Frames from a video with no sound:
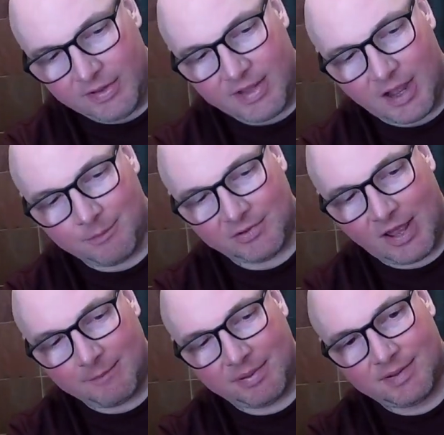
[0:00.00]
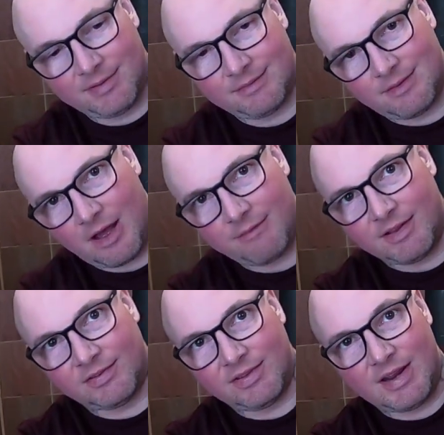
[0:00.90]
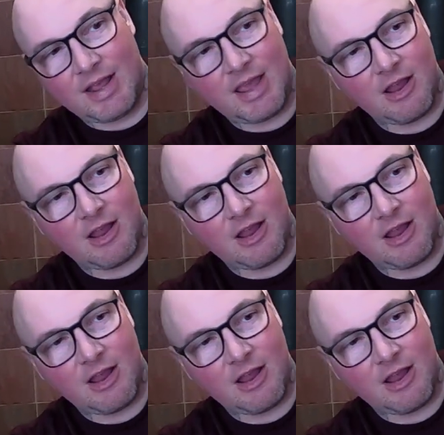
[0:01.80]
only comes up obviously to